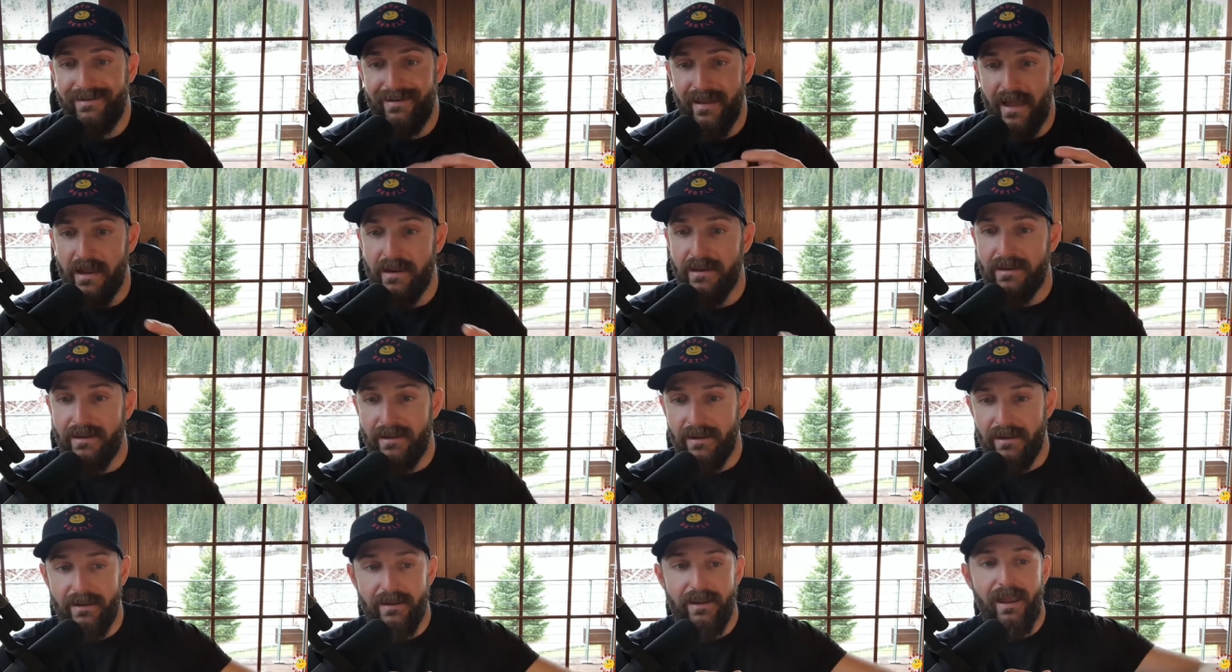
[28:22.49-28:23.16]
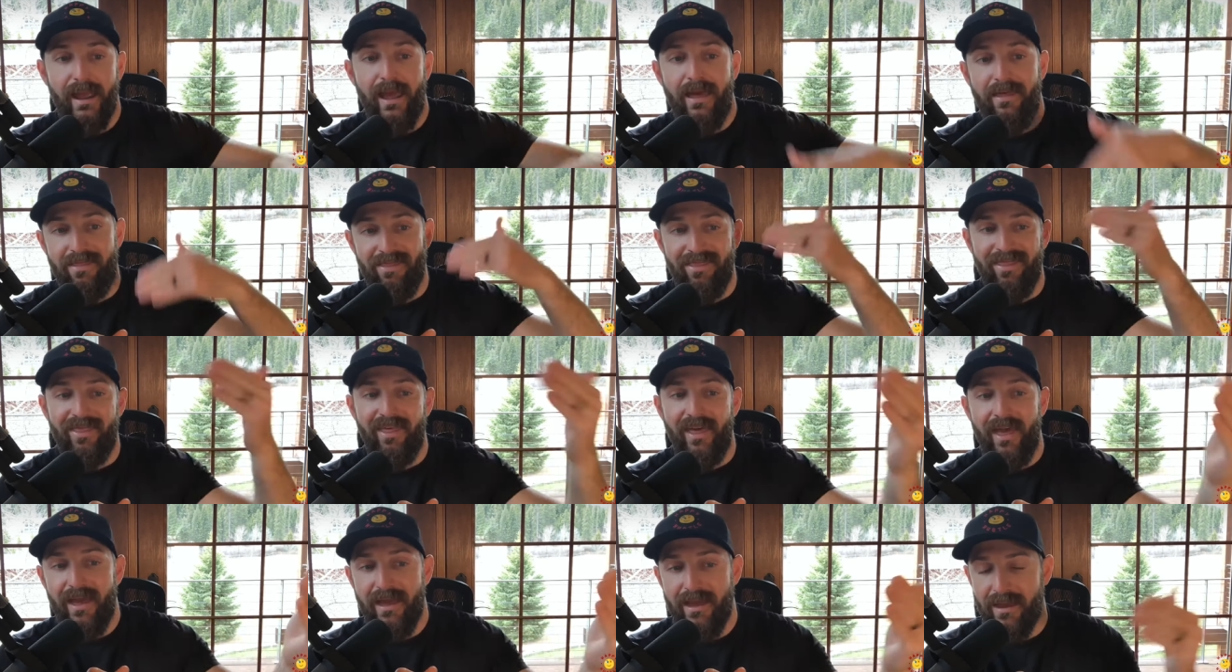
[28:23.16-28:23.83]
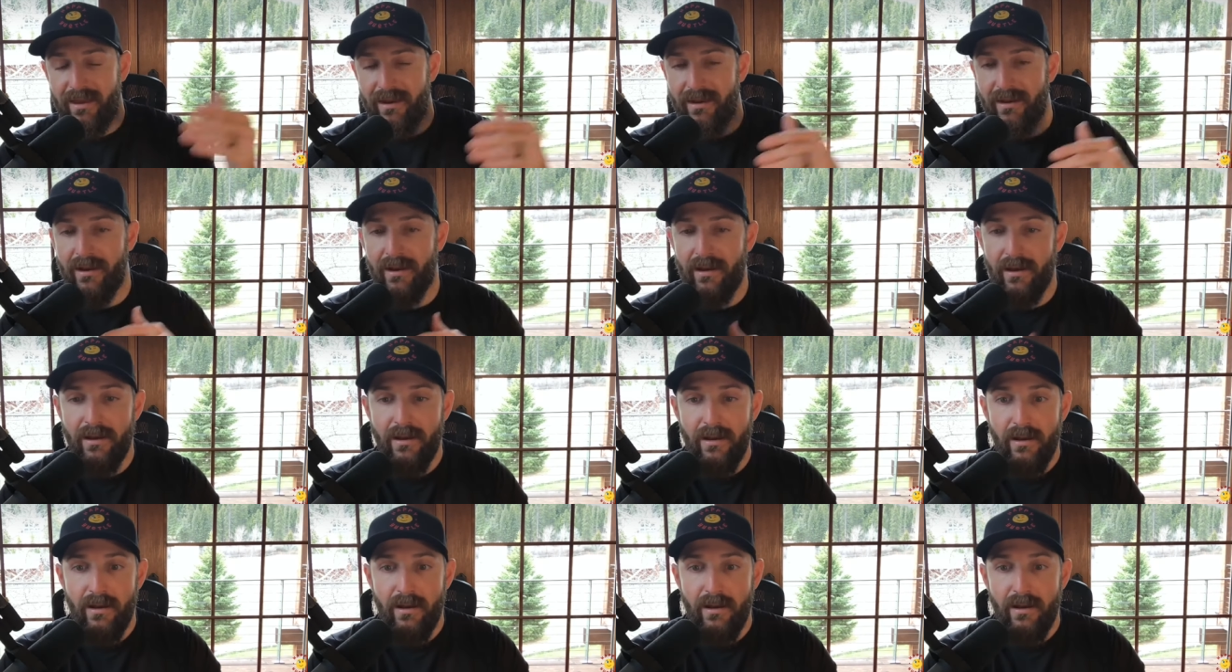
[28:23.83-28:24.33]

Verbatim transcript: identity and then